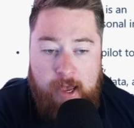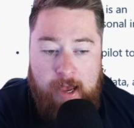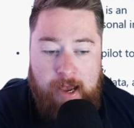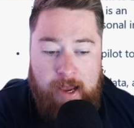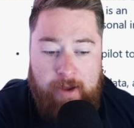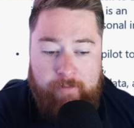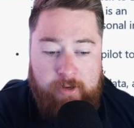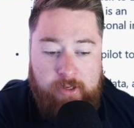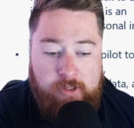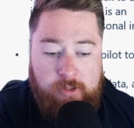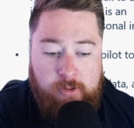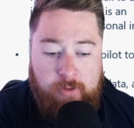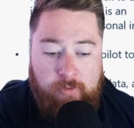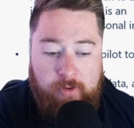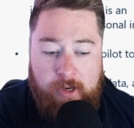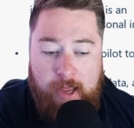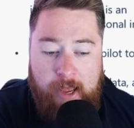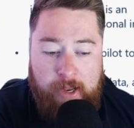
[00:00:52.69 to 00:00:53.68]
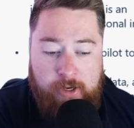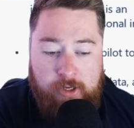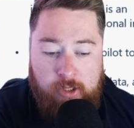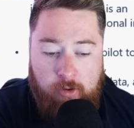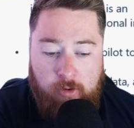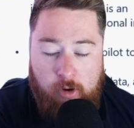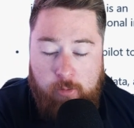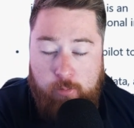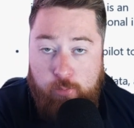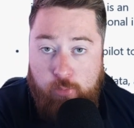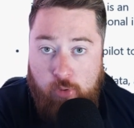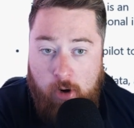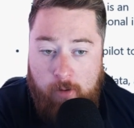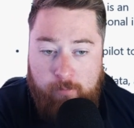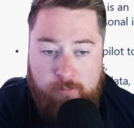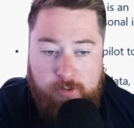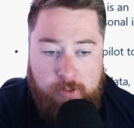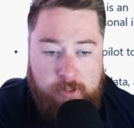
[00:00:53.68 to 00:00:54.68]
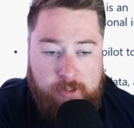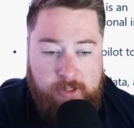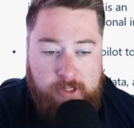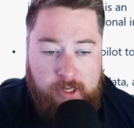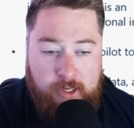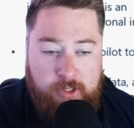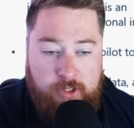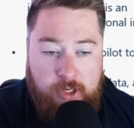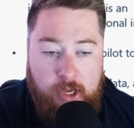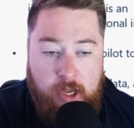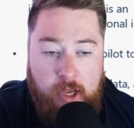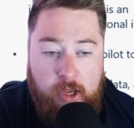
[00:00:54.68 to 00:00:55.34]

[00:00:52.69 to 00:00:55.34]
having to even enter our own prompts at this stage.